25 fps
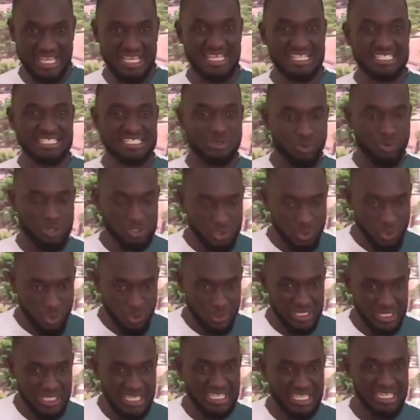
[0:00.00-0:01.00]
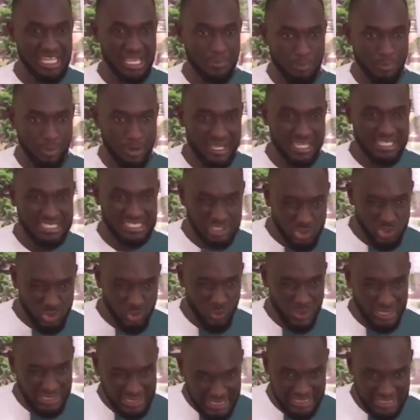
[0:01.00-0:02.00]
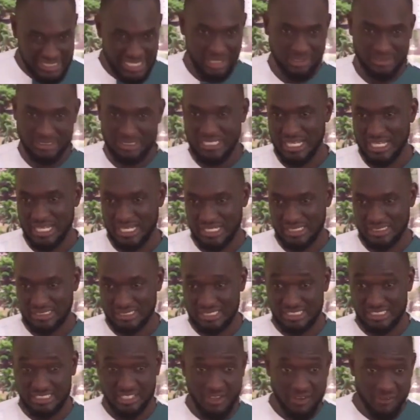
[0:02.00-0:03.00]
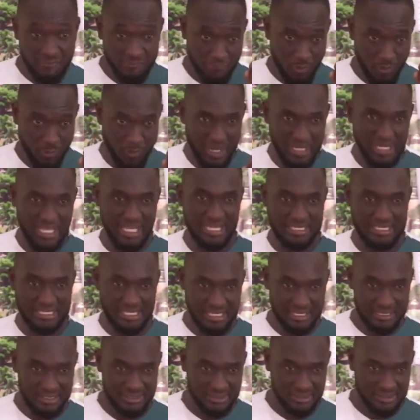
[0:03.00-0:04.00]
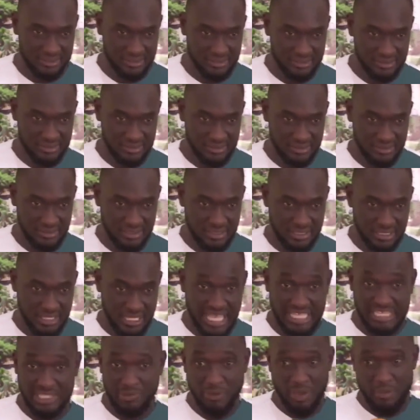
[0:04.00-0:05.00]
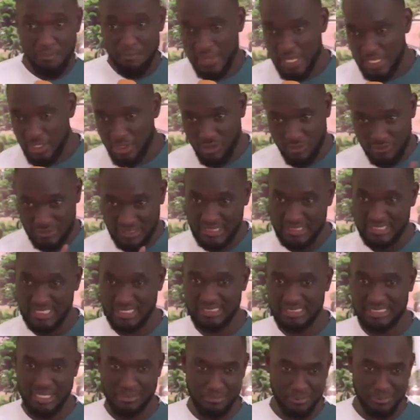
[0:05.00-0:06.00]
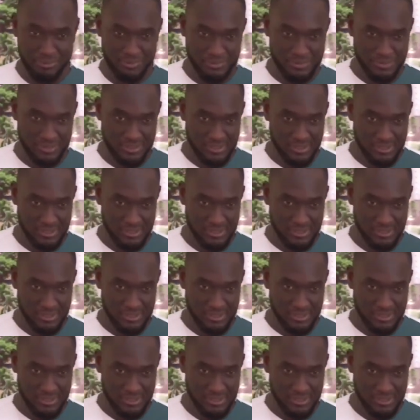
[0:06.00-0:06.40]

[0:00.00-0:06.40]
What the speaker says: she was holding in her pocket 20,000 Ghana cedis for 1 hectare. And there were many of such examples.